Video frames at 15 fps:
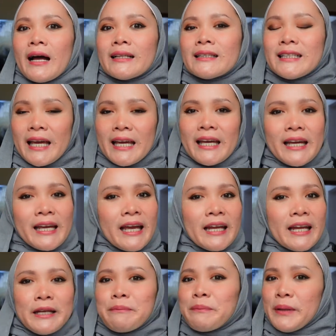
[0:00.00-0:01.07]
taking
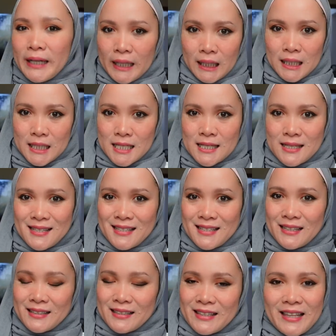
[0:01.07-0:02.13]
any pills.
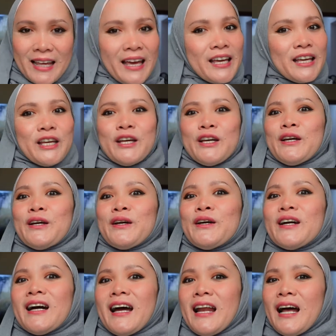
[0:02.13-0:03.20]
Thank you
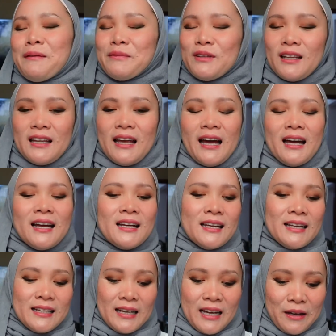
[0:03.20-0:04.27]
God, alhamdulillah.
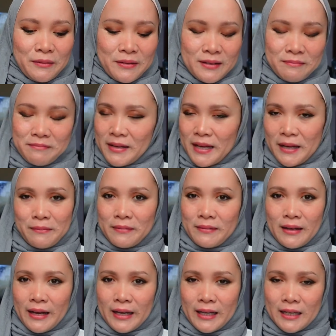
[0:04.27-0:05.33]

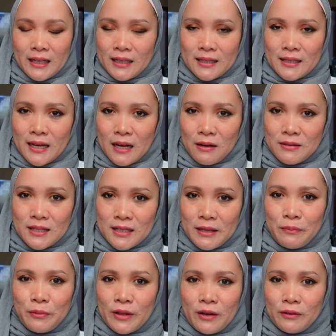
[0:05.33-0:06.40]
I can now
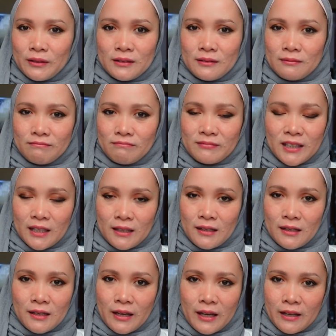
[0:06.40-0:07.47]
sleep without
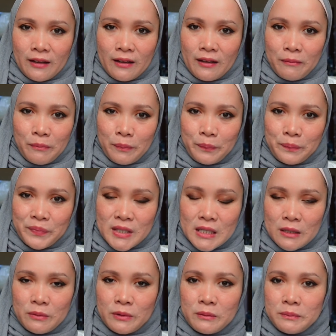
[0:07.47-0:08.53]
taking any
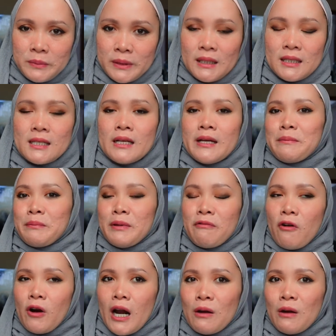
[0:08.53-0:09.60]
sleeping pills.
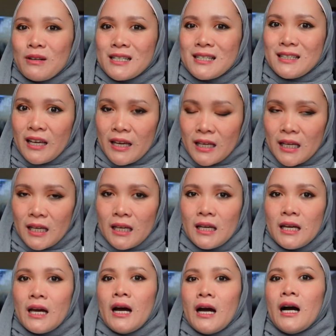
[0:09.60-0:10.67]
Before I was taking
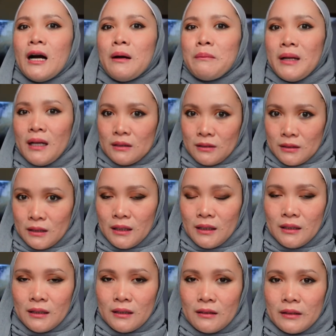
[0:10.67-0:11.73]
melatonin,
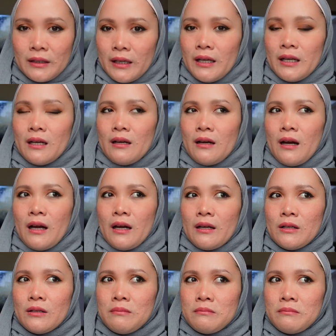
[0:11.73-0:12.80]
okay,
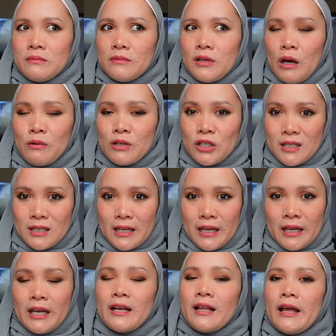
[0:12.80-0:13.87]
I was just
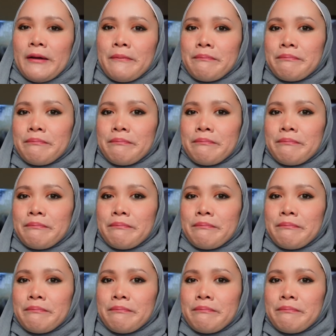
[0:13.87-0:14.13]
taking like